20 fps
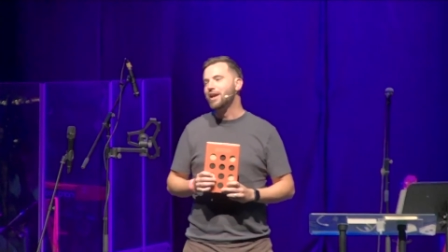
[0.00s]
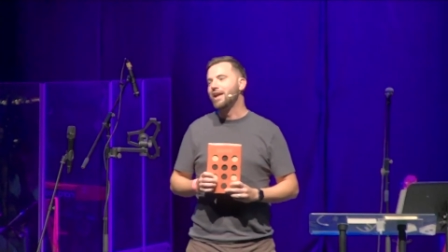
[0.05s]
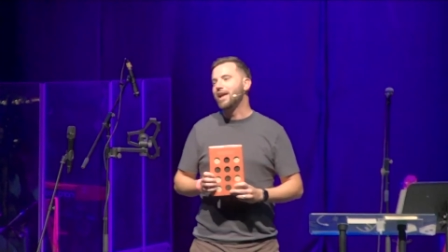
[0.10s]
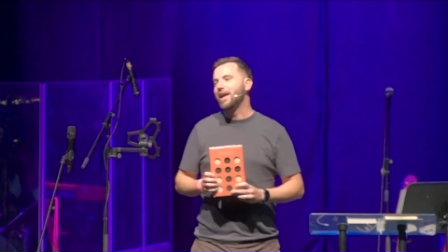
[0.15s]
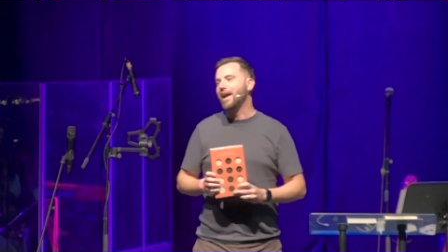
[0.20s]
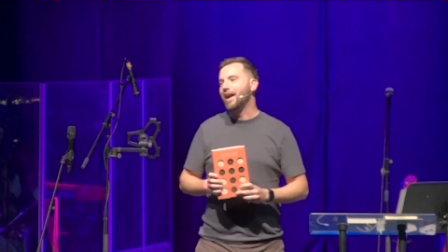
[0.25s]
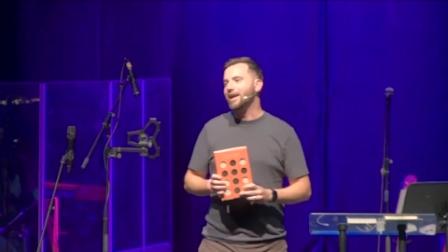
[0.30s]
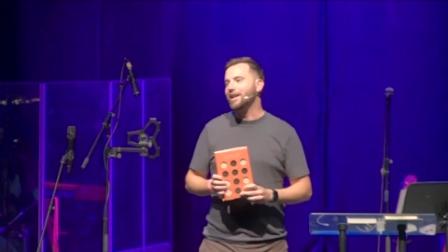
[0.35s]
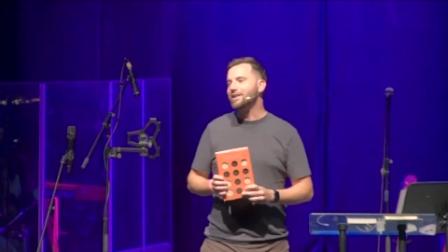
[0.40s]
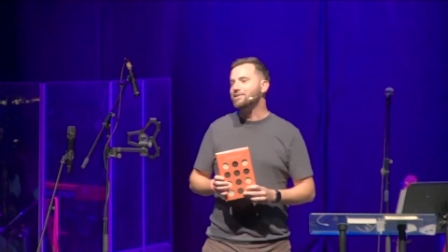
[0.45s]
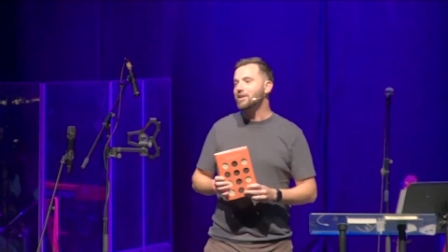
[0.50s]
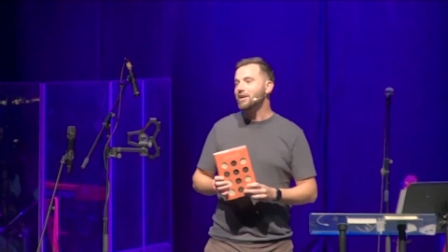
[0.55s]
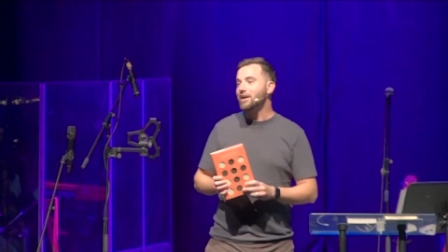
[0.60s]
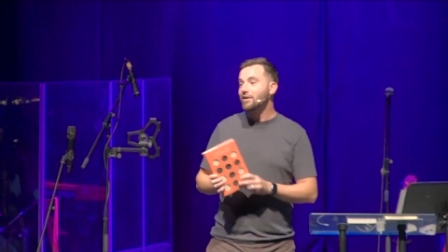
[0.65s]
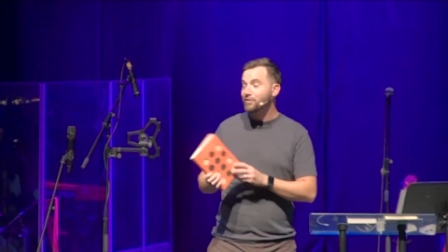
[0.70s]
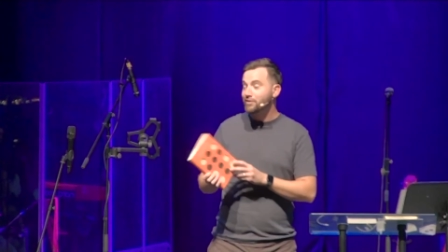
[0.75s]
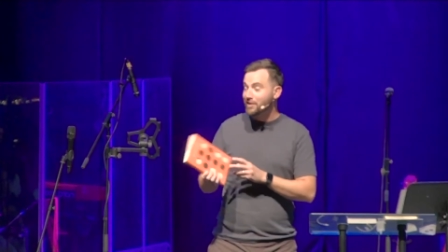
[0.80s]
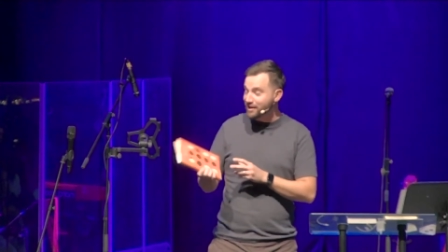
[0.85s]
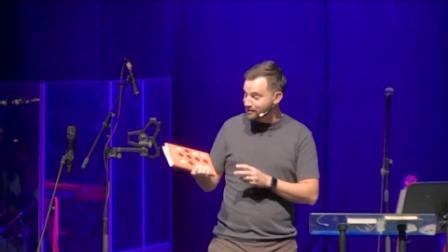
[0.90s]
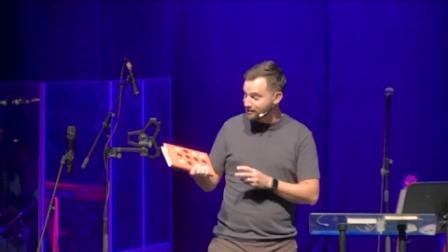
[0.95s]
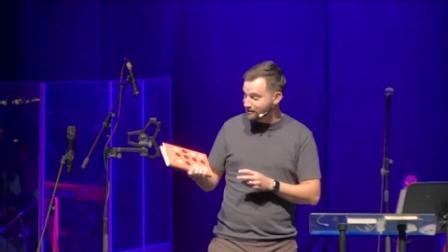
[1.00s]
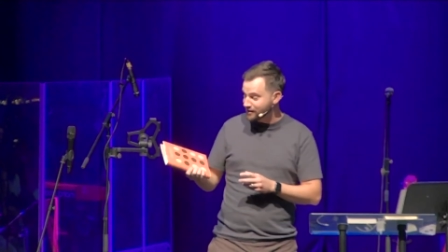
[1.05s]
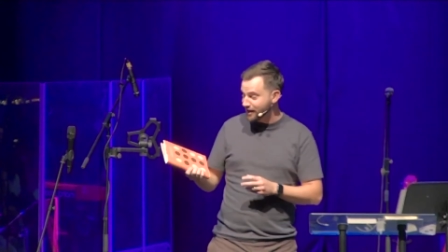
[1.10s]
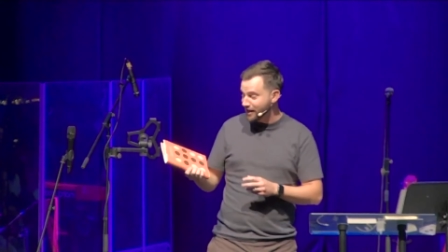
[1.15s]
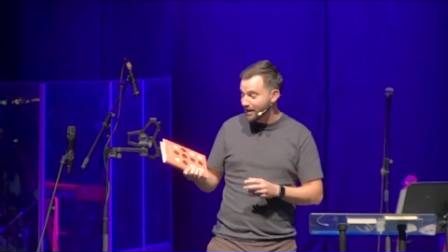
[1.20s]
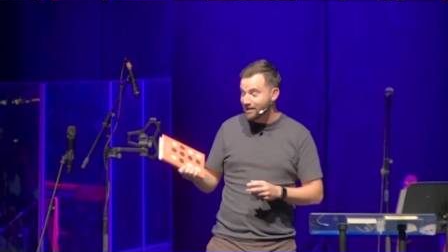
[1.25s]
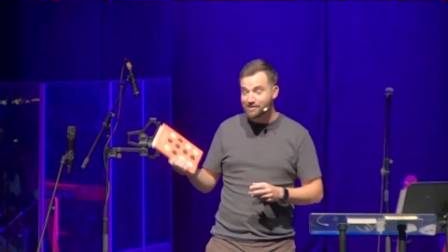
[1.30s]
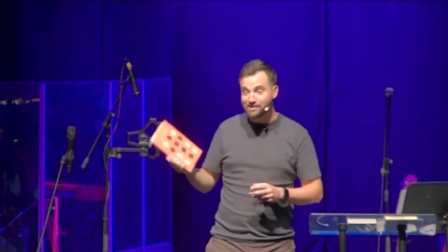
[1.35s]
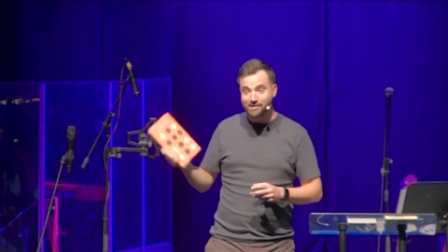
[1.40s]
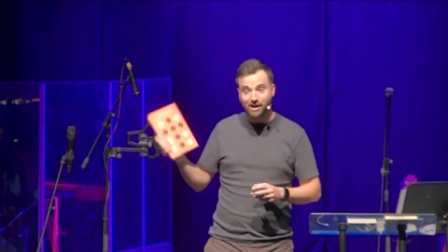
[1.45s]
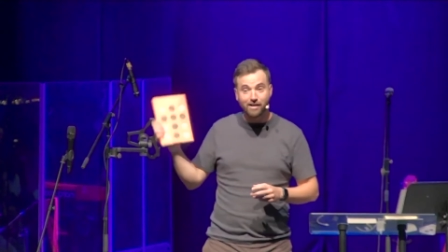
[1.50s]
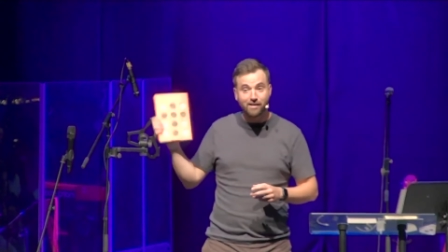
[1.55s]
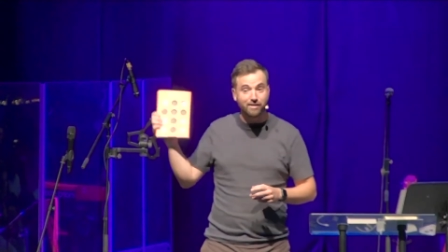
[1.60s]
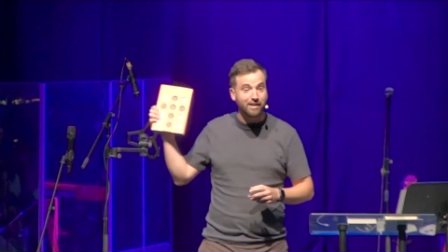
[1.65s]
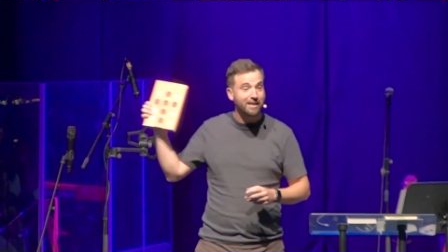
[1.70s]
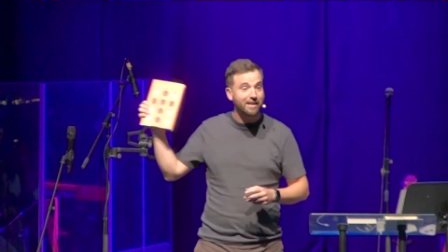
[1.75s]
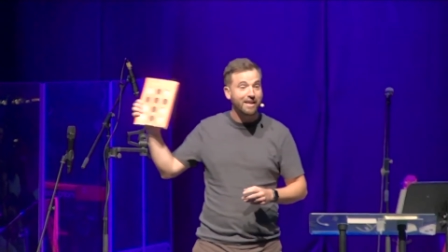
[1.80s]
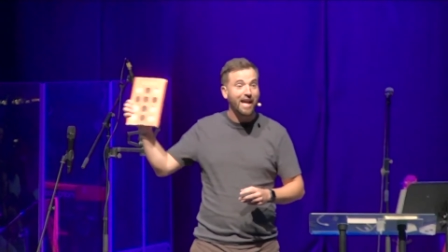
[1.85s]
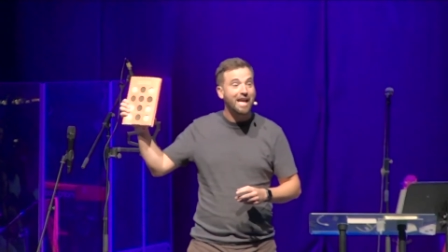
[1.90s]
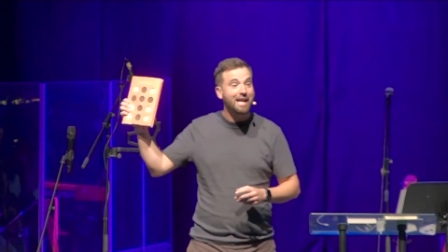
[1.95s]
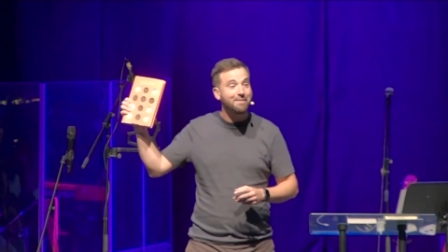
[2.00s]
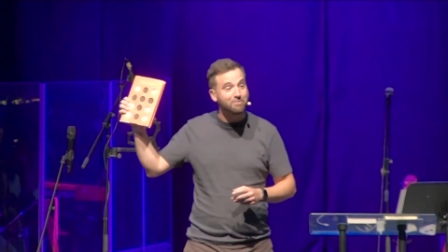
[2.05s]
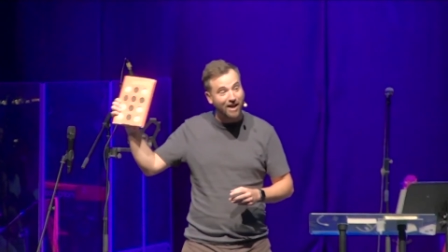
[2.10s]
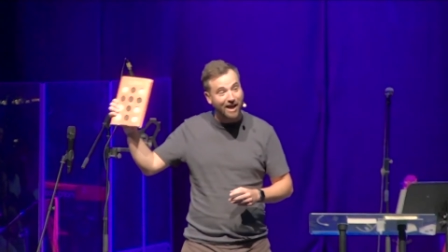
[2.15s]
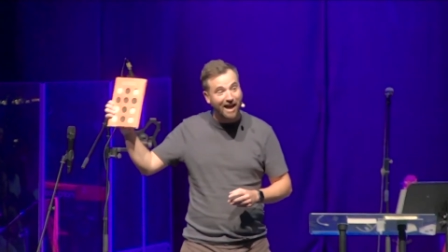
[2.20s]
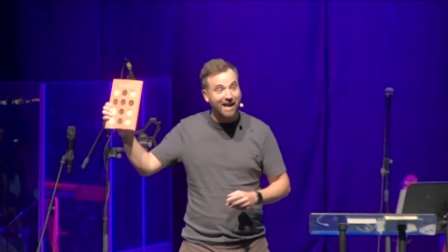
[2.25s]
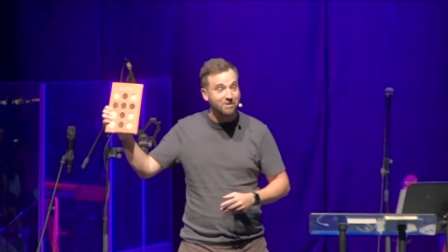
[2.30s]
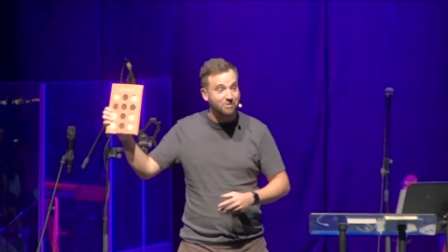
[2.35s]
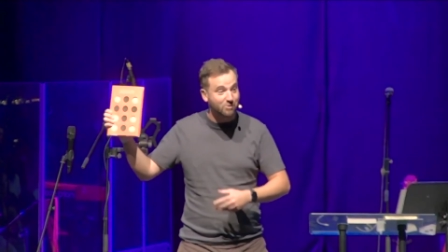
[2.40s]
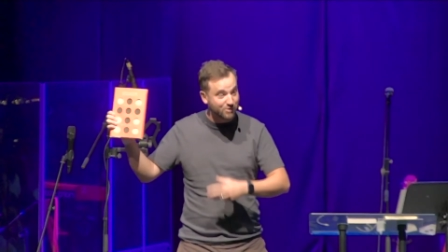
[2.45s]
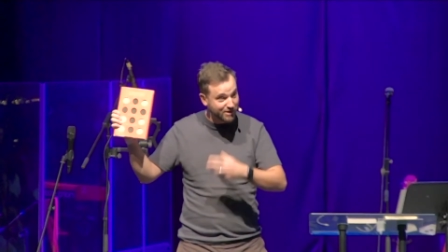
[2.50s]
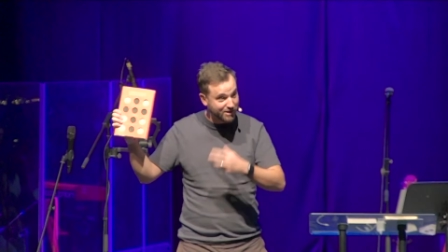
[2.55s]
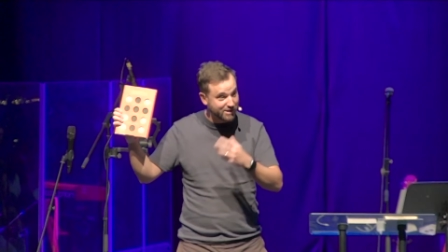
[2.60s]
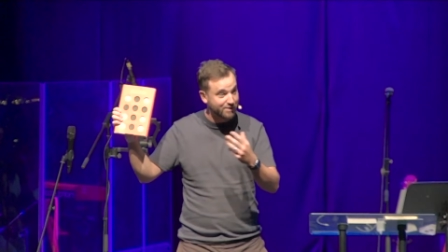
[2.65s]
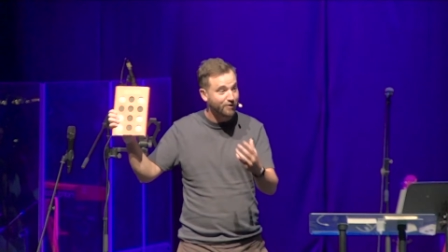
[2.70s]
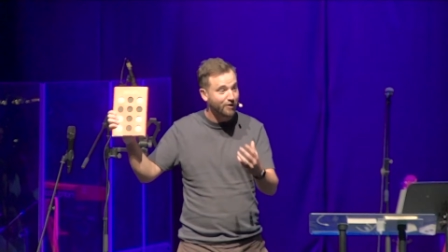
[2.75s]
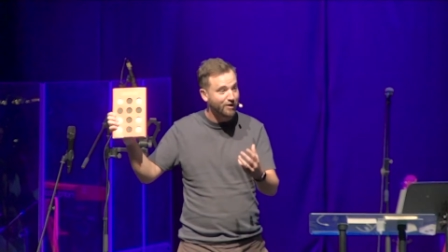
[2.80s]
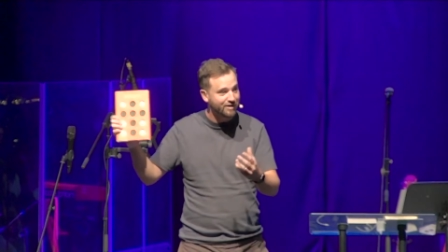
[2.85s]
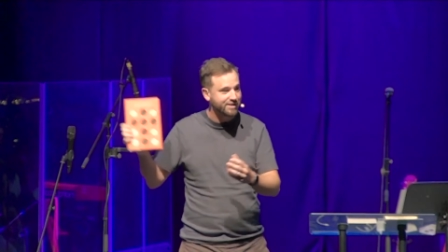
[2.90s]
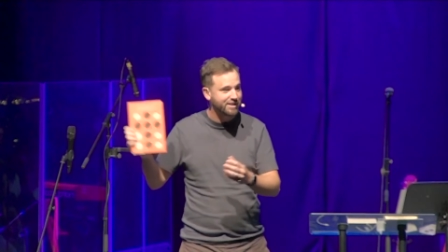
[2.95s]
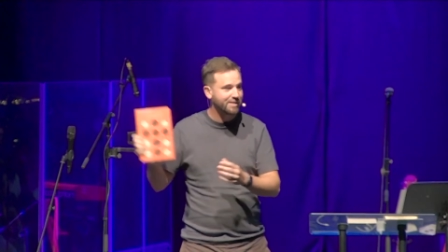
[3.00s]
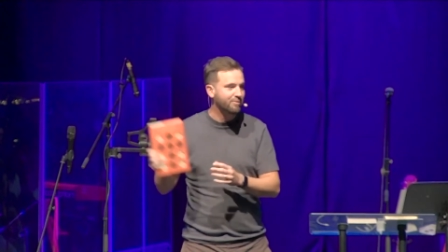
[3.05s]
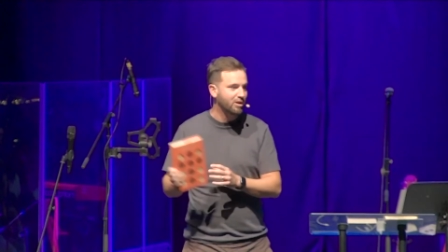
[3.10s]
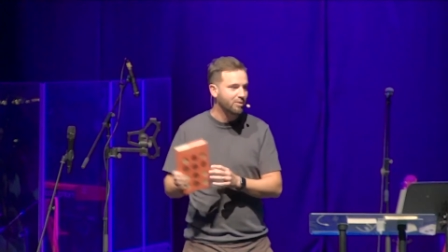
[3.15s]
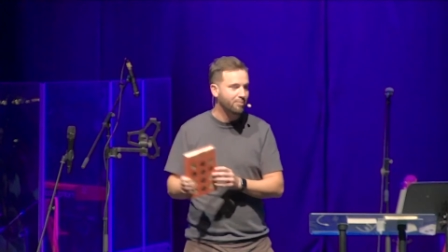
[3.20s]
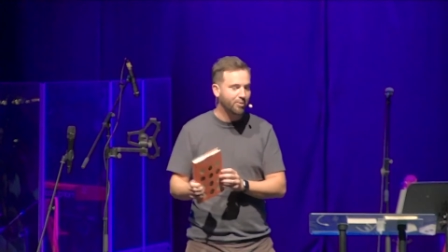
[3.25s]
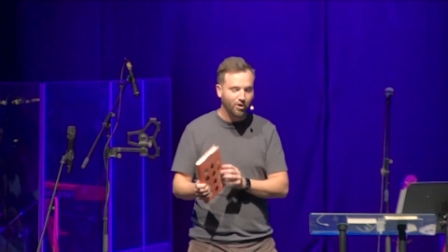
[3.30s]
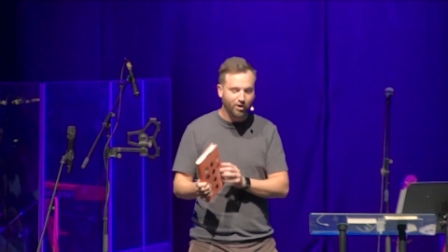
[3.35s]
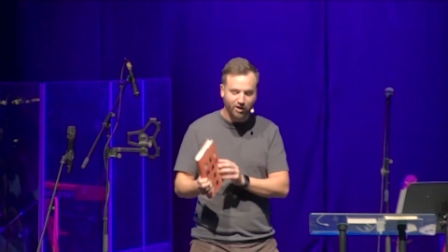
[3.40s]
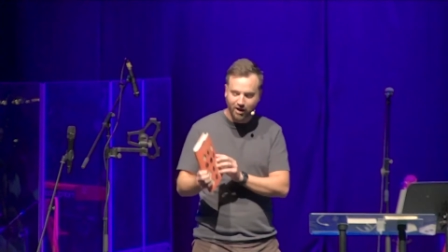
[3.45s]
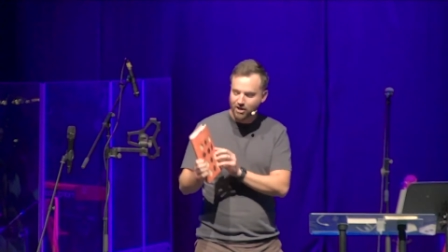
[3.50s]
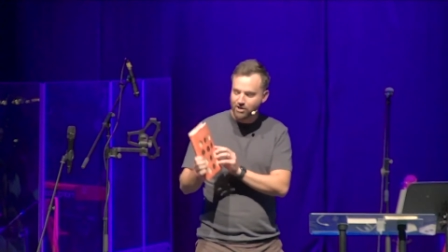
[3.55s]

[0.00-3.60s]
And uh, this is, I think, aimed at adults. It's a very similar book.